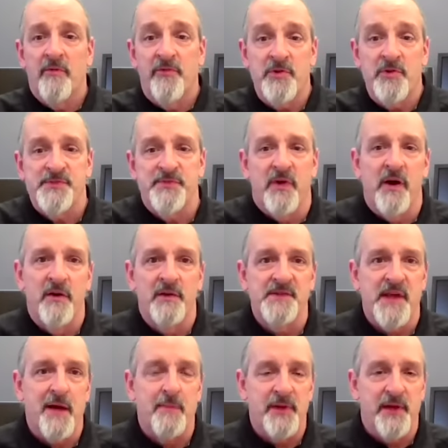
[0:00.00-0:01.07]
First of all, is
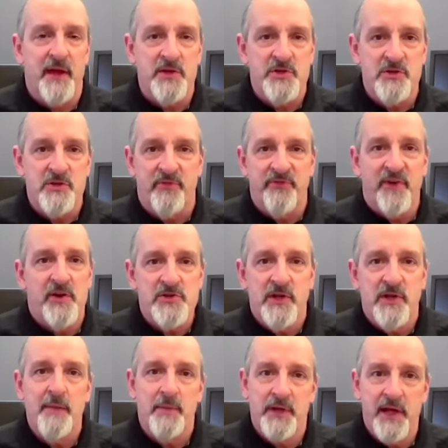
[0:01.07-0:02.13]
the application a
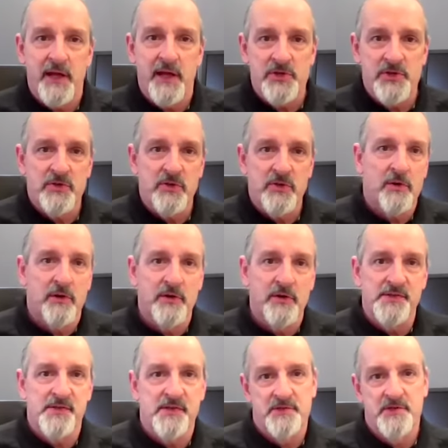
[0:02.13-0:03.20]
professional application, or
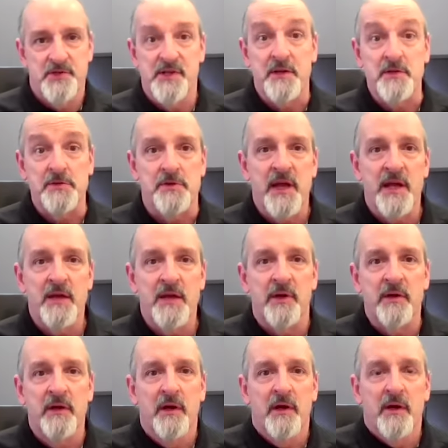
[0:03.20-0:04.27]
is it just
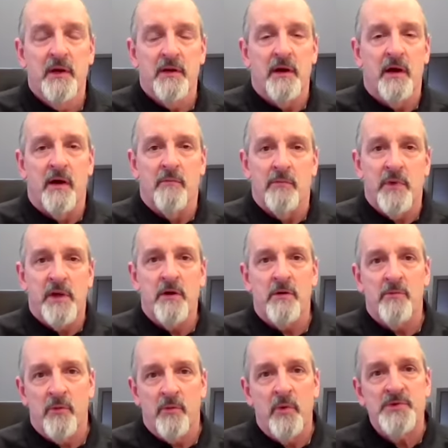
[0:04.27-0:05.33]
entertainment? Here,
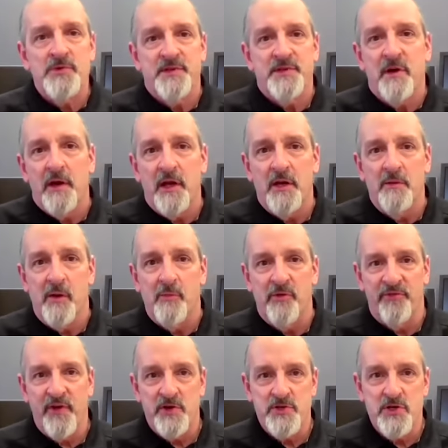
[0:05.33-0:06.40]
we're mostly talking about
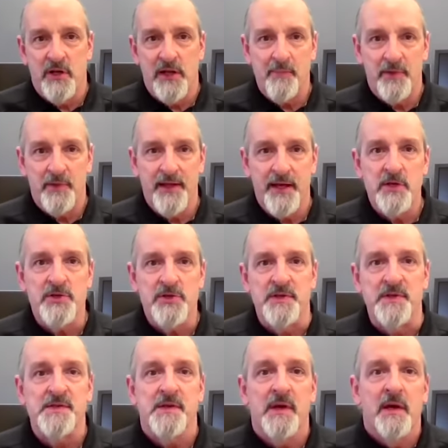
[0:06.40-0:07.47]
professional
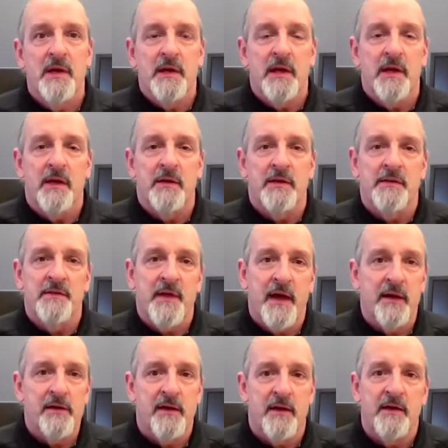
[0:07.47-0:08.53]
applications. And in
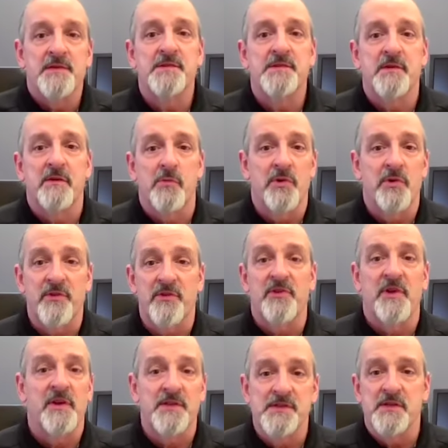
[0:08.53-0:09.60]
that case, one of the
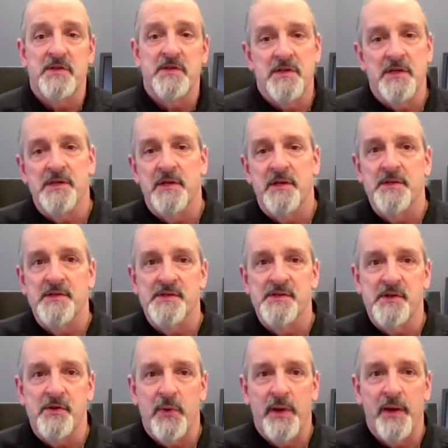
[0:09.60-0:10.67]
things that you need to
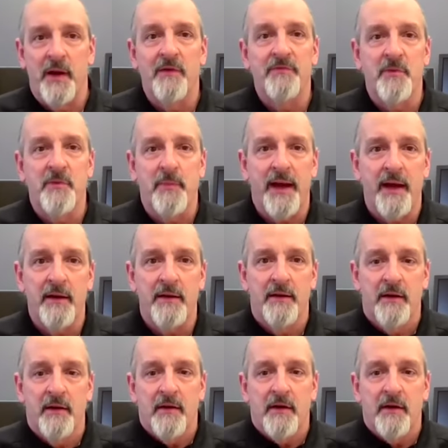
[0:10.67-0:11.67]
consider right off the bat